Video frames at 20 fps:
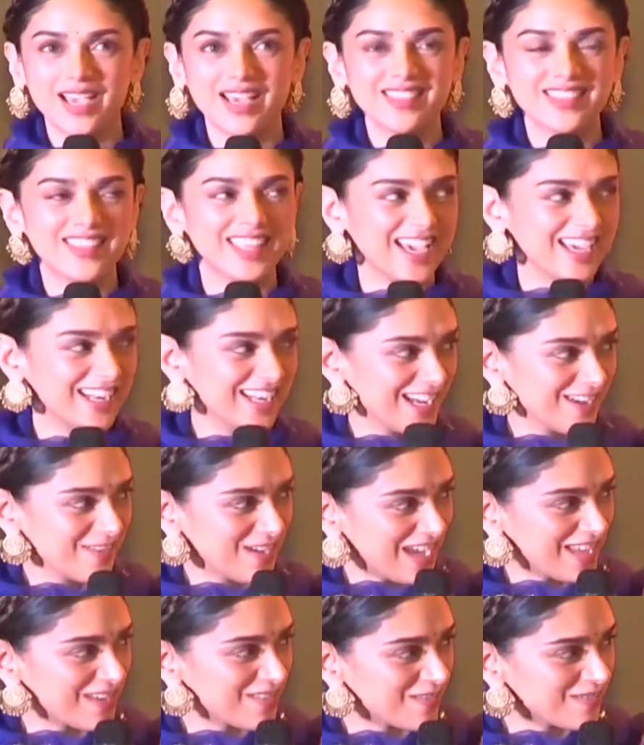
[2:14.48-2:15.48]
And then
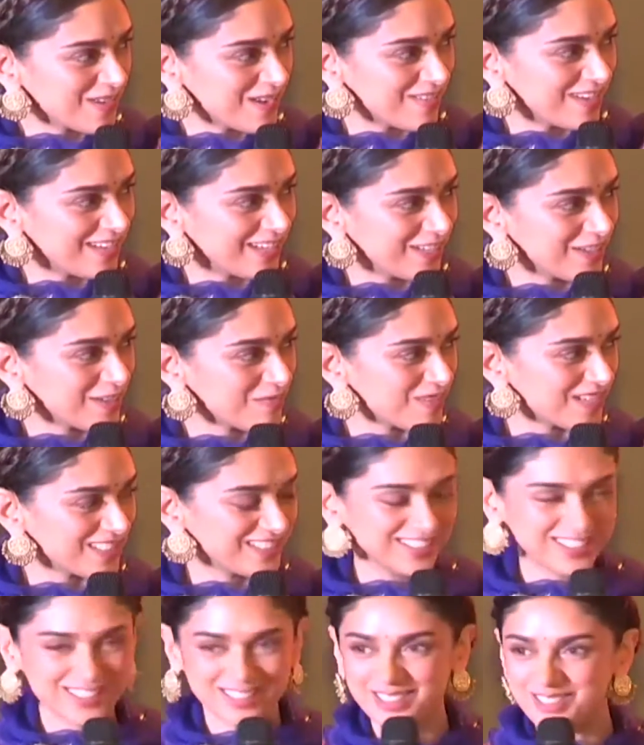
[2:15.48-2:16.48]
I remember I went into
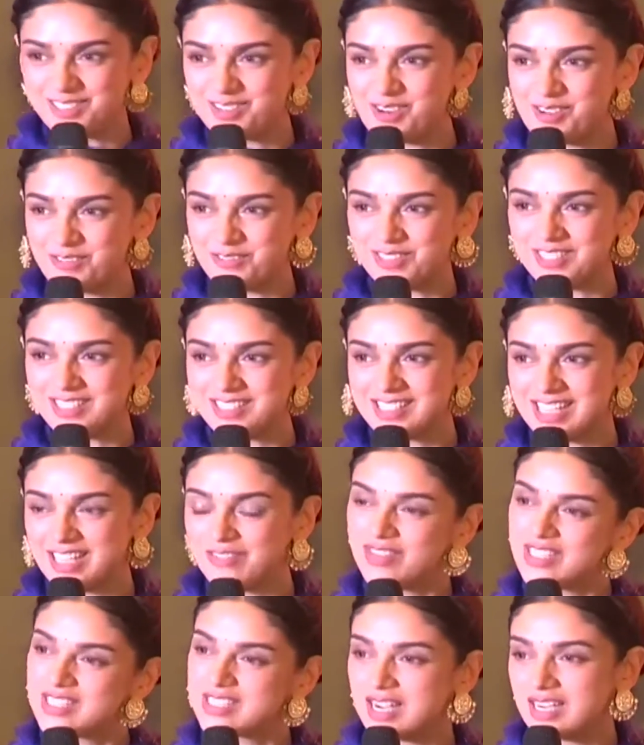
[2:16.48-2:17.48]
Mani sir's office
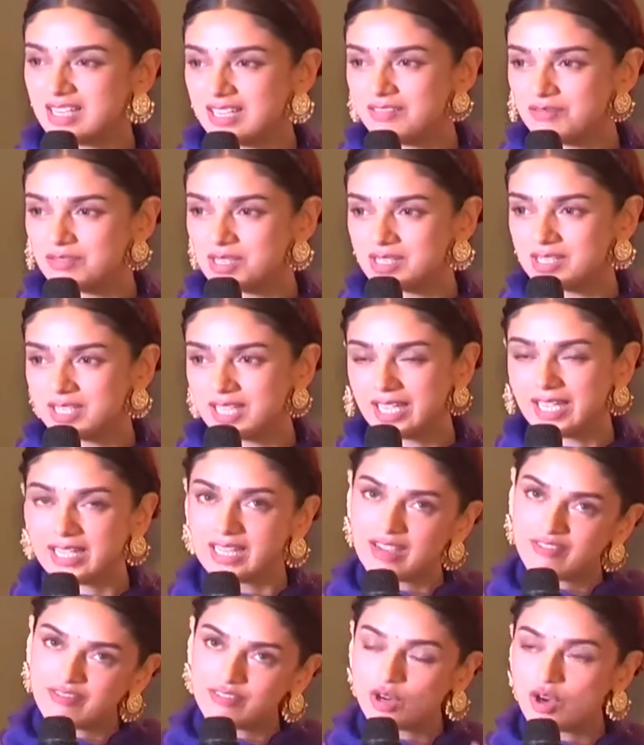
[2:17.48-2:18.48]
and we started working,
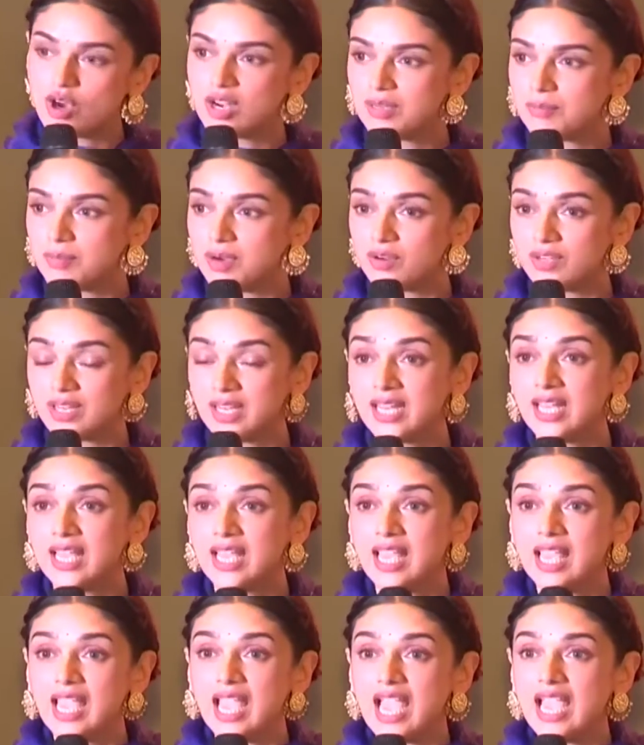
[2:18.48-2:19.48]
and I forgot about it,
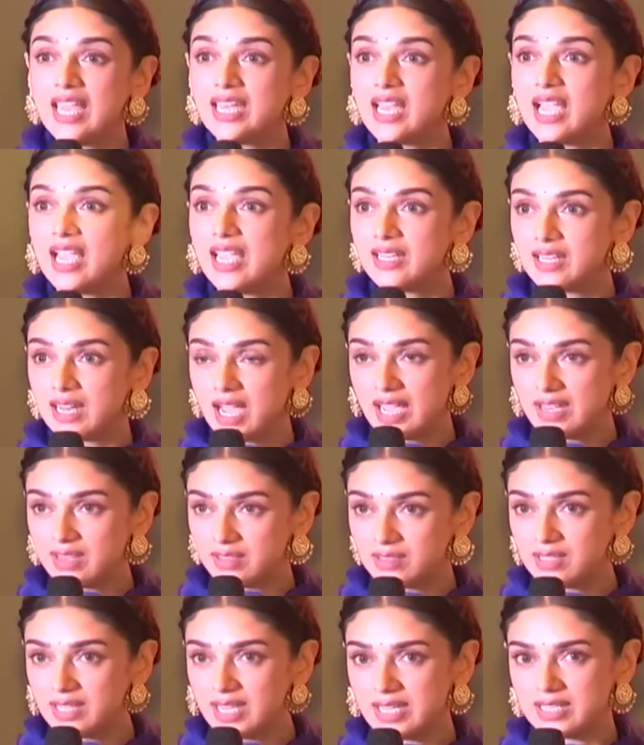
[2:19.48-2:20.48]
and I
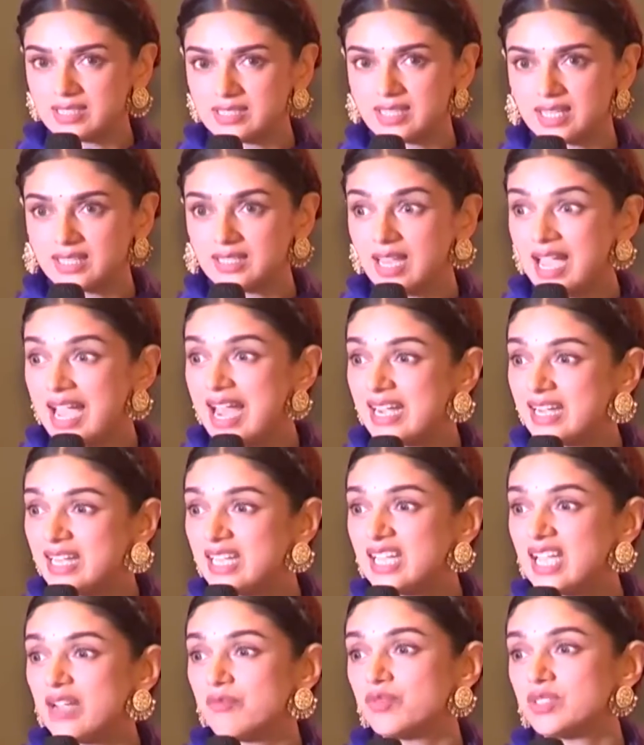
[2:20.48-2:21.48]
realized that the
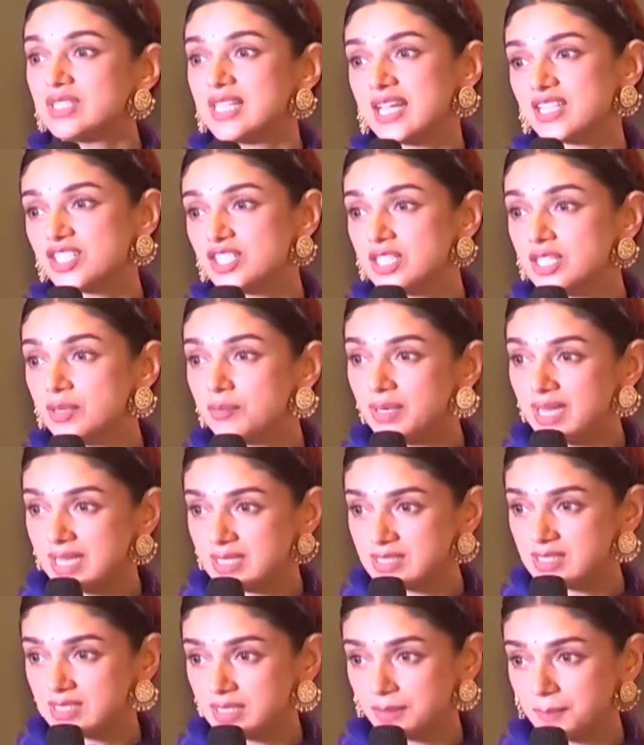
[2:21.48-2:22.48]
handicap was actually a
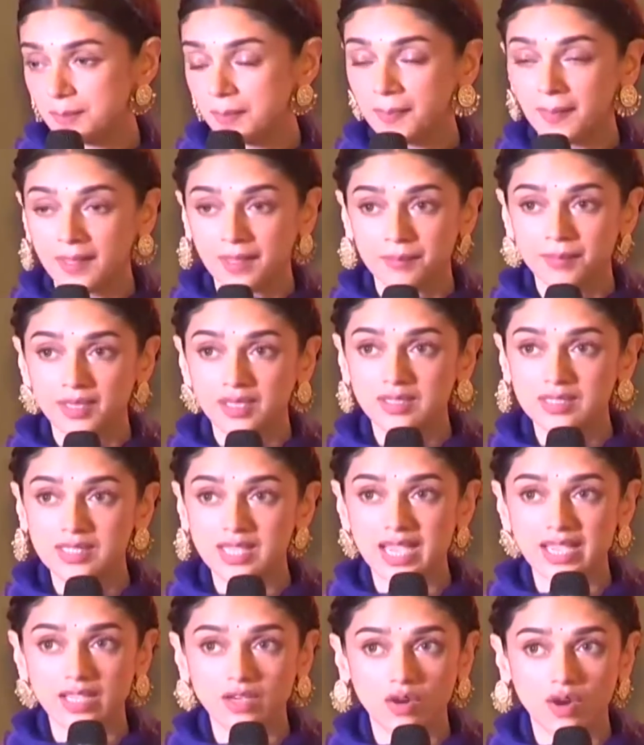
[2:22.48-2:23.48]
blessing, because
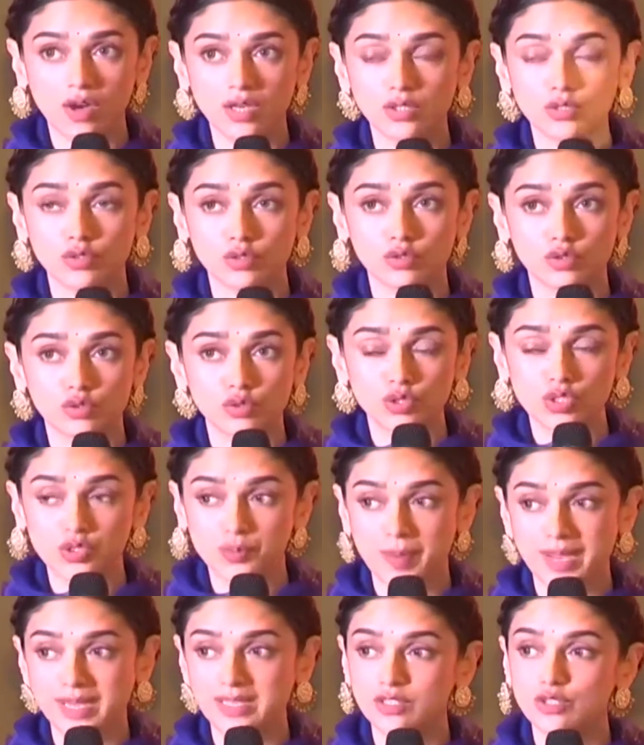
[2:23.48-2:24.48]
I got to
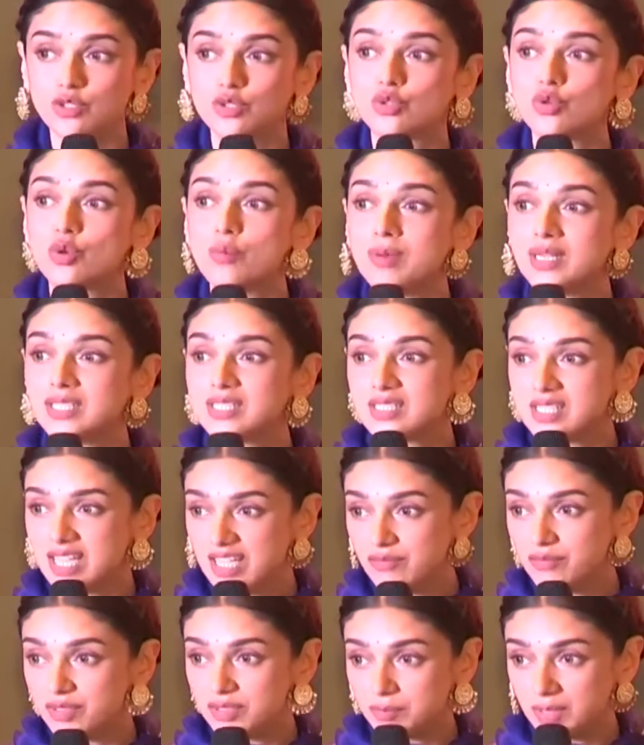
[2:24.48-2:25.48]
spend so much
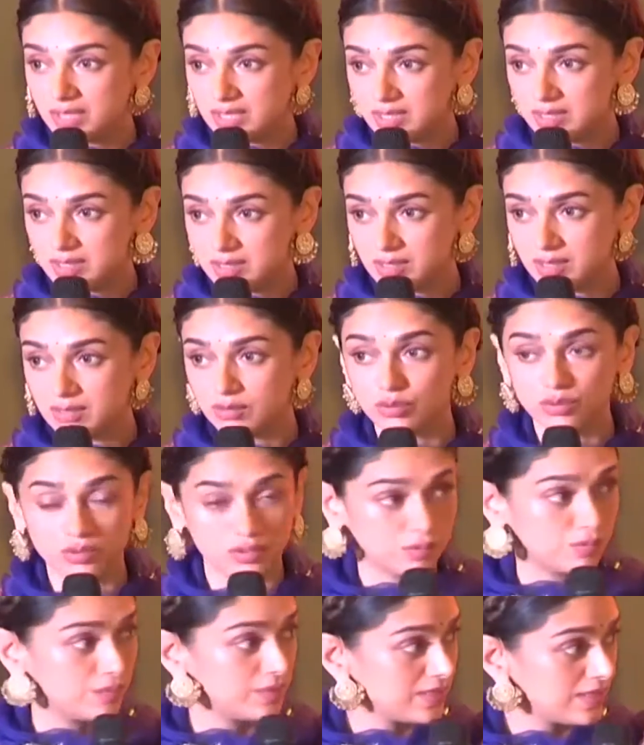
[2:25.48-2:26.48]
time with Mani sir,
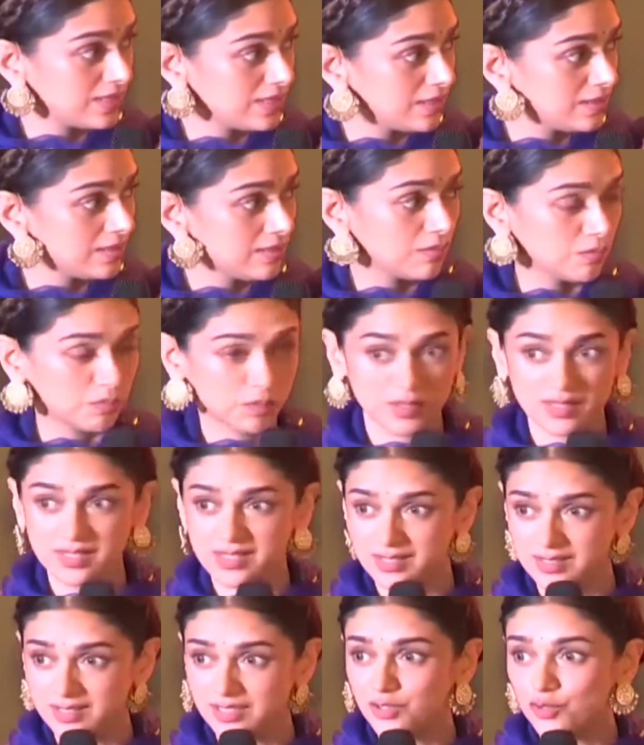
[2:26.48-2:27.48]
who's a busy
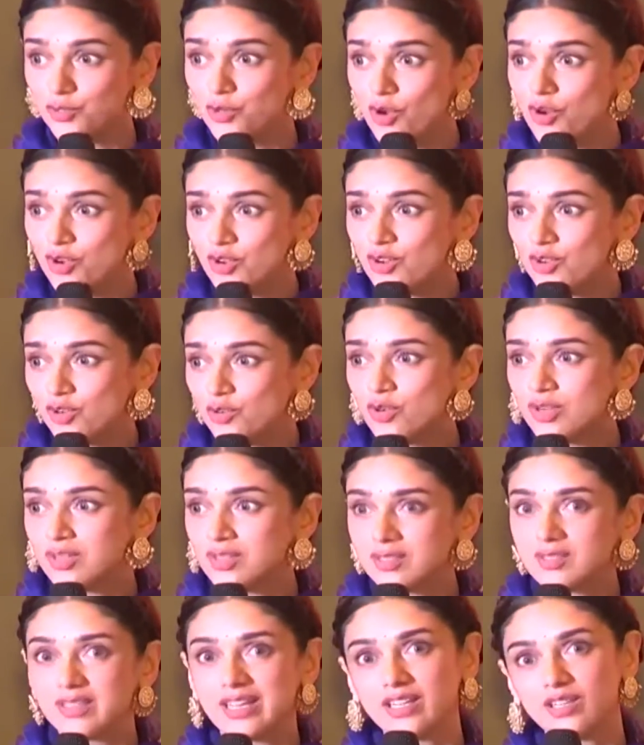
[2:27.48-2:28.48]
person. You
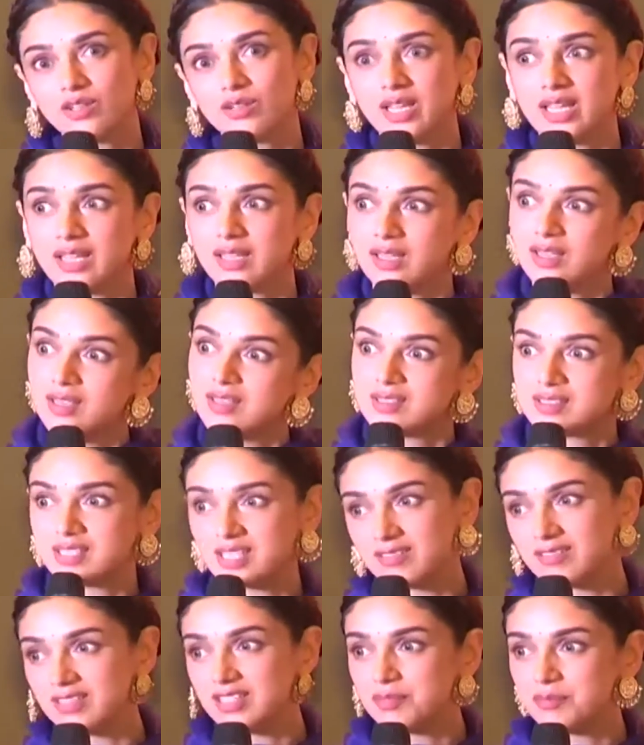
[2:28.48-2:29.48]
don't get to like
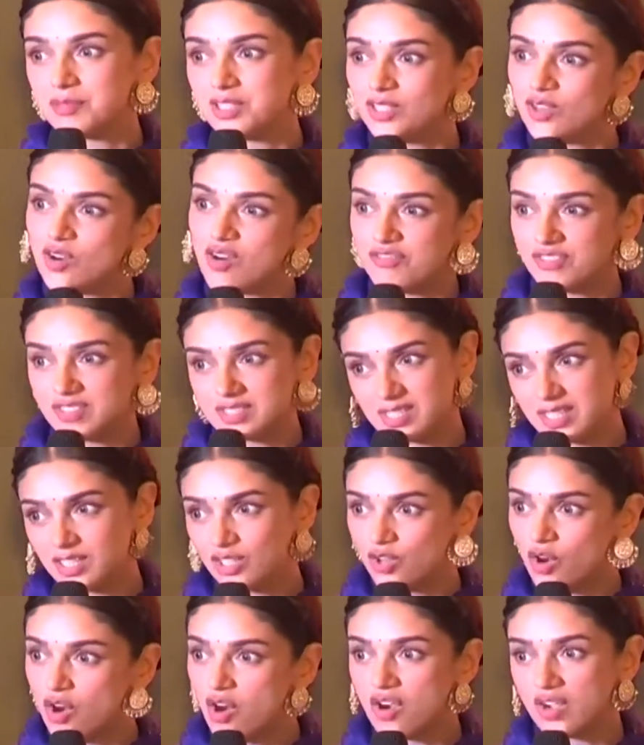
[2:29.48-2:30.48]
sit with him in the office
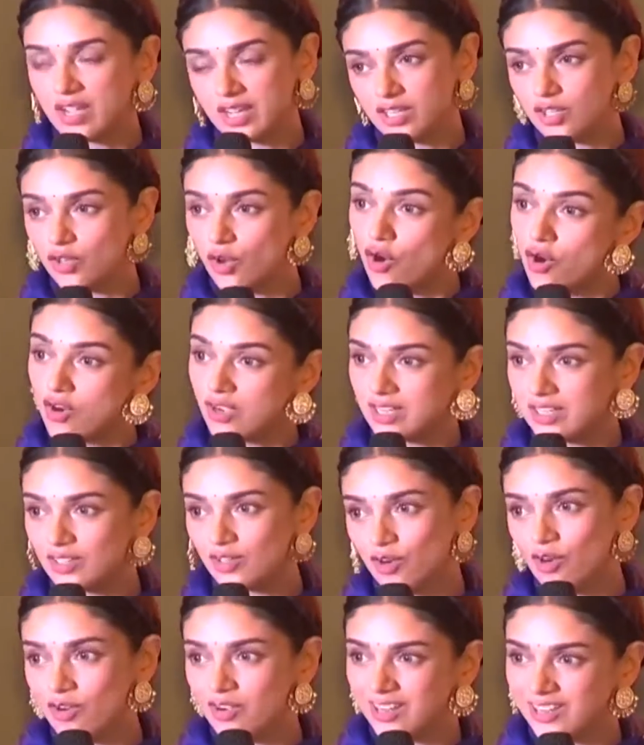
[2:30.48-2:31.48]
and talk and talk and
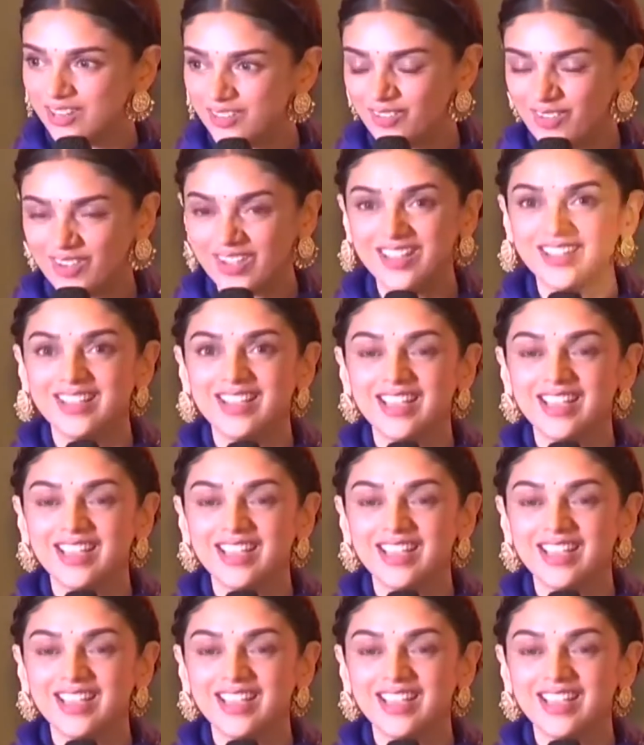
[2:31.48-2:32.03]
talk and talk.